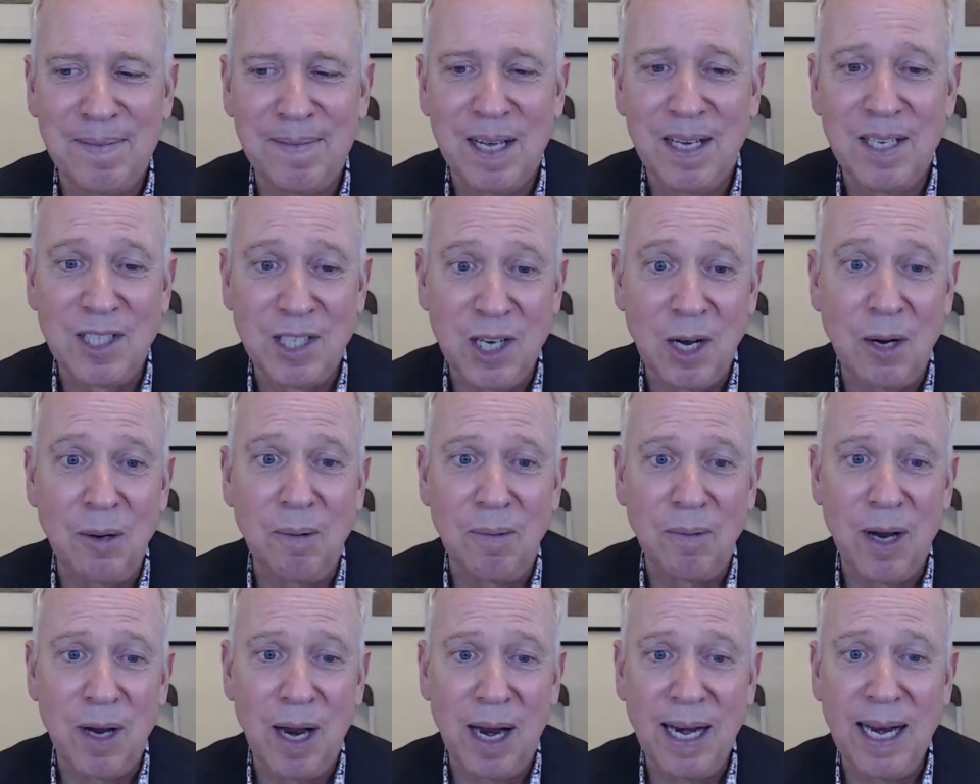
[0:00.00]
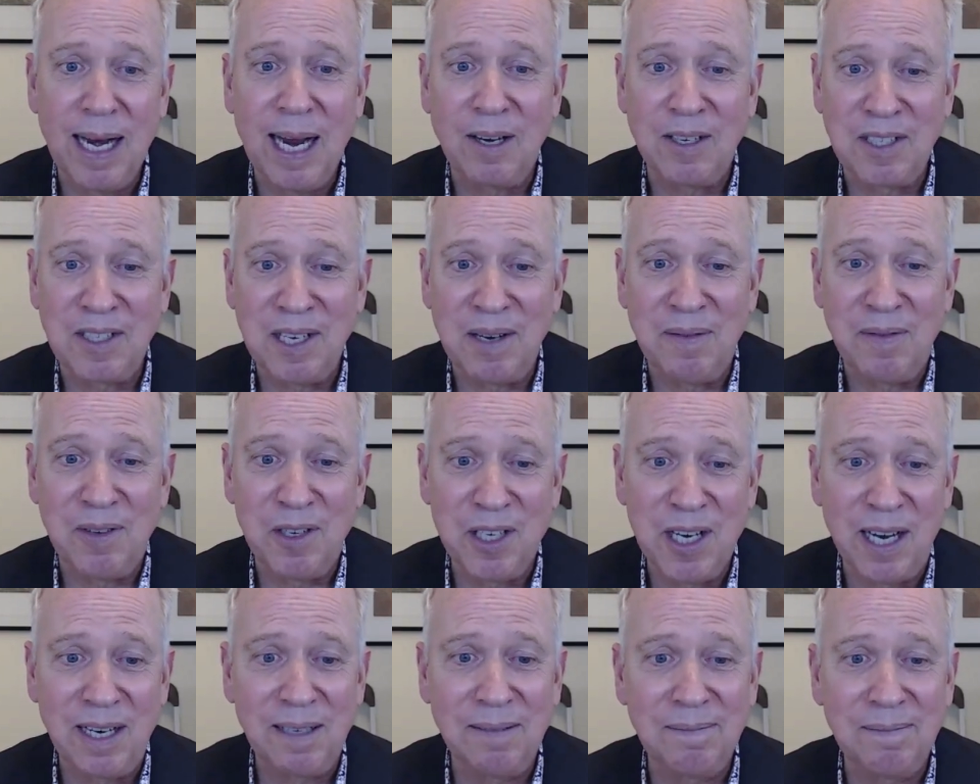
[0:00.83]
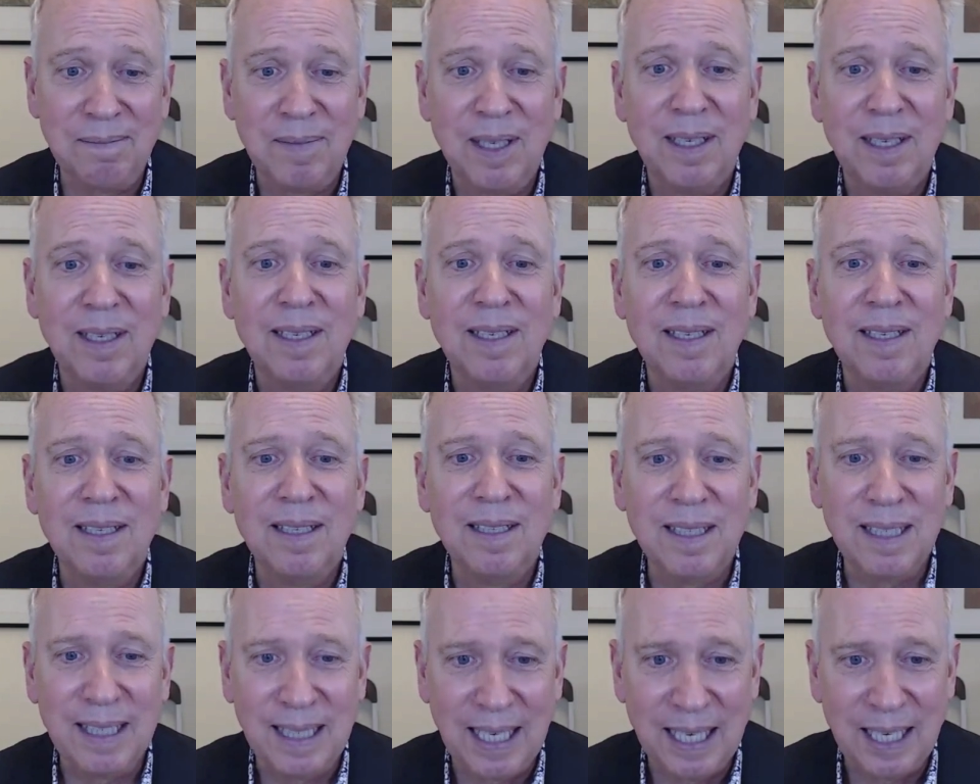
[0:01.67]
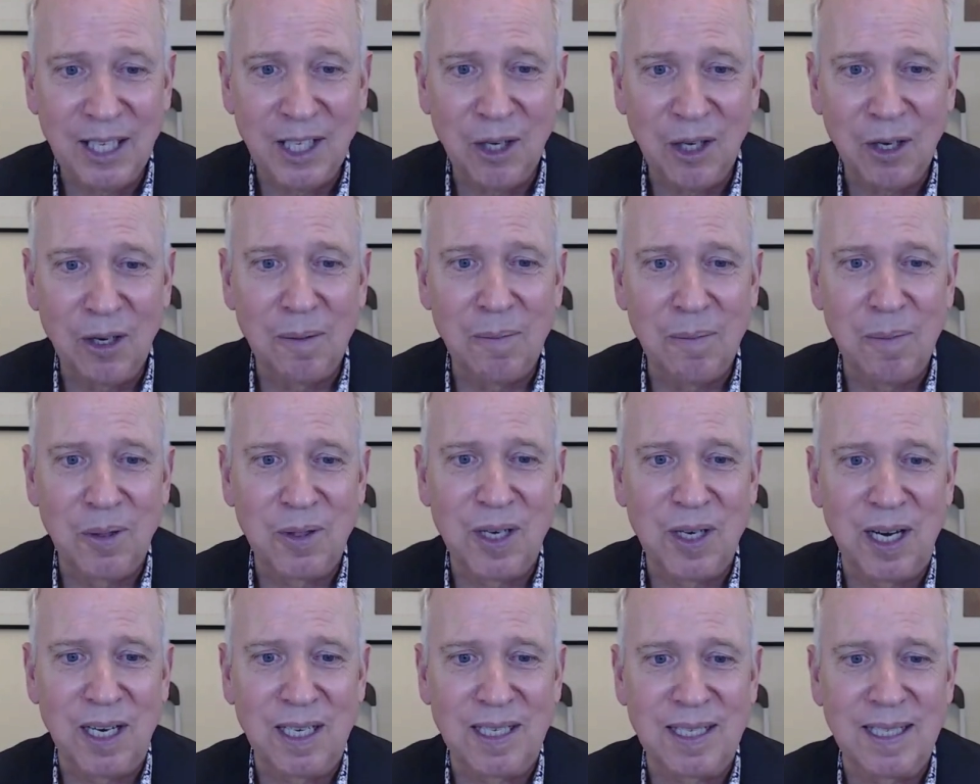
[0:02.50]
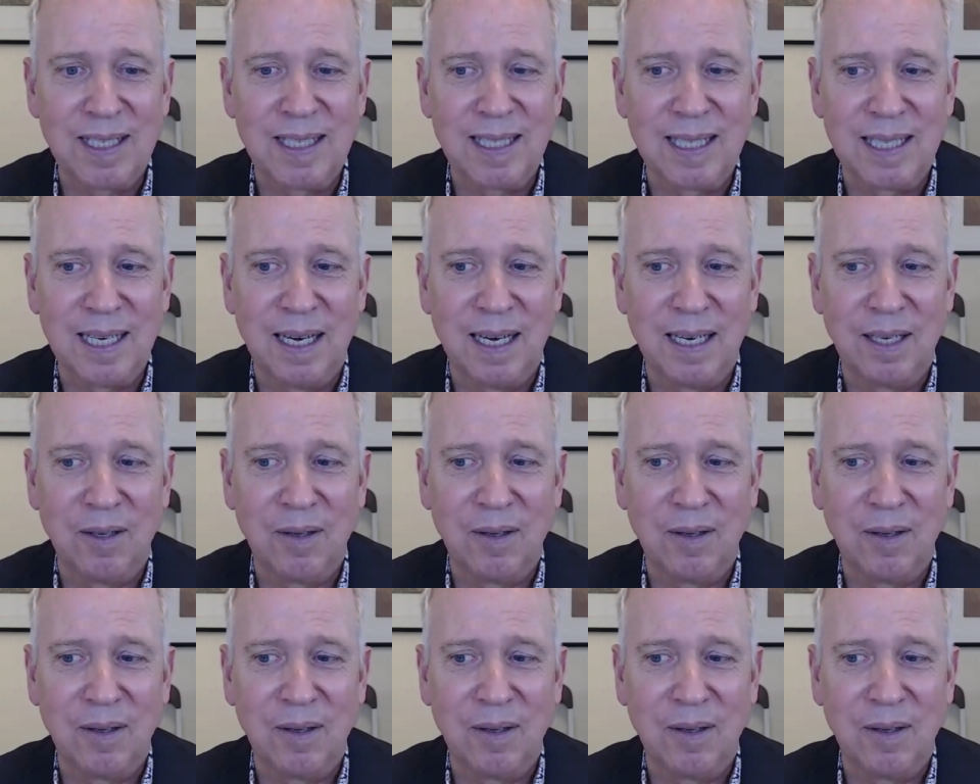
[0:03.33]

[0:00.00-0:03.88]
So anyhow, see if you're done, get a urine mold toxin study.